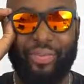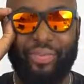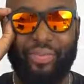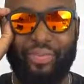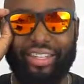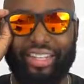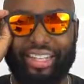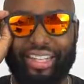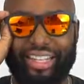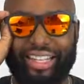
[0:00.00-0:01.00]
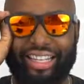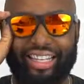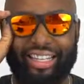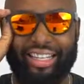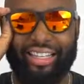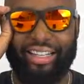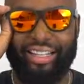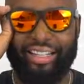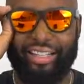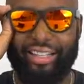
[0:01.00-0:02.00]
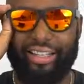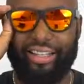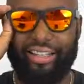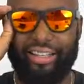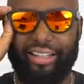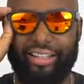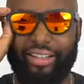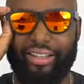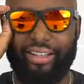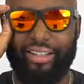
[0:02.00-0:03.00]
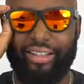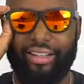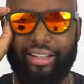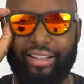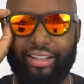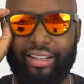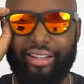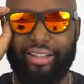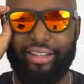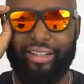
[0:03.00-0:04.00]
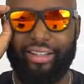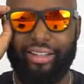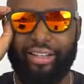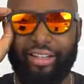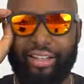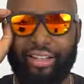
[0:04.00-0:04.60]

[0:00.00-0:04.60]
Nothing is said.